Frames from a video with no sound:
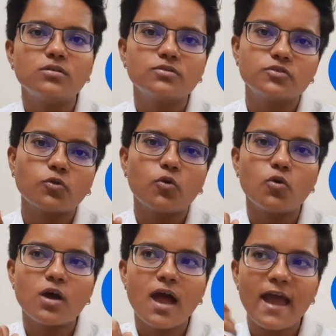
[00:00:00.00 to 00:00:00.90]
So
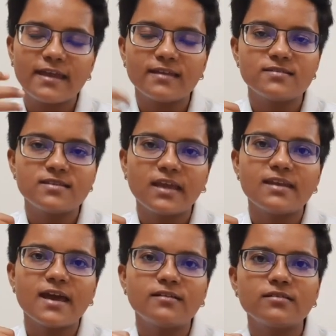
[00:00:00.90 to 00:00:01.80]
I can say
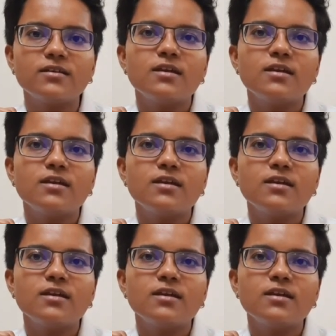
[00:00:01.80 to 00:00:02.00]
that